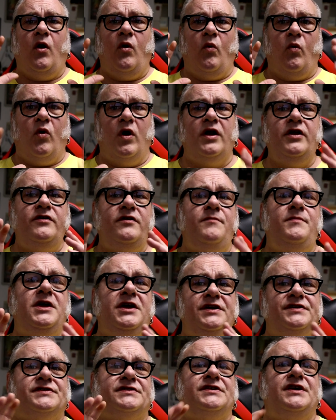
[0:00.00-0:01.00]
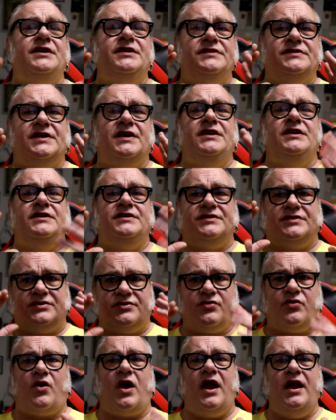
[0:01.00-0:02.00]
One of the biggest things is
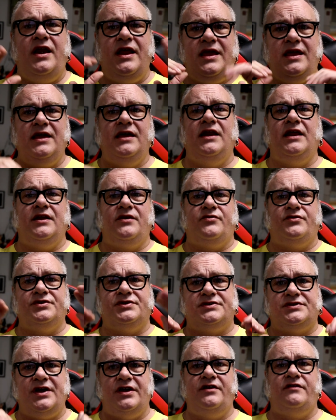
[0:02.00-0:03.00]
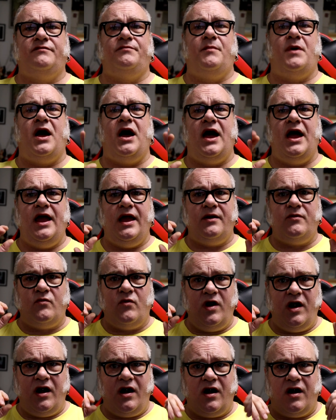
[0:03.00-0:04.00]
try to get into a state of mind
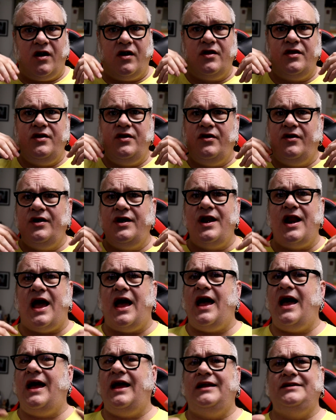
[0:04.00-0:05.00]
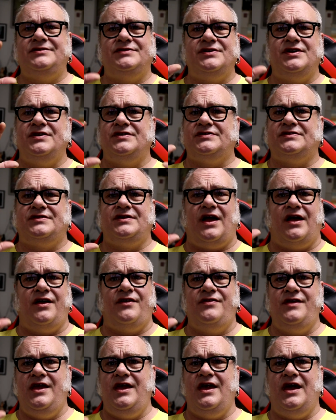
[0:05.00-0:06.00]
where you're not just
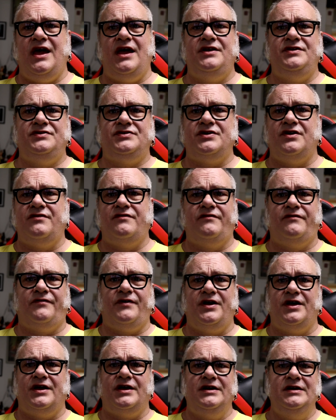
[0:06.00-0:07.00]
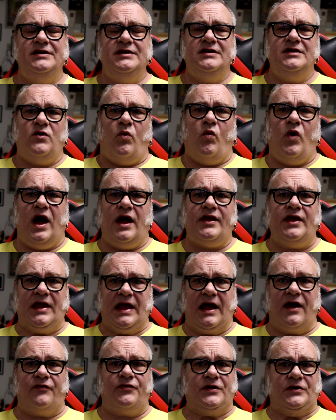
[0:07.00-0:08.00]
on the edge of. Uh,
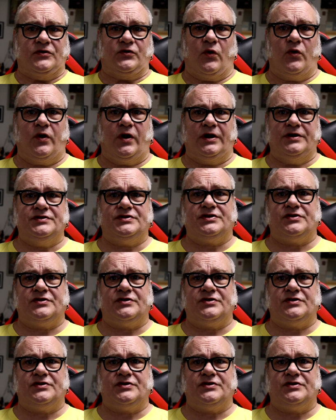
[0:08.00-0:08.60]
walking out the door and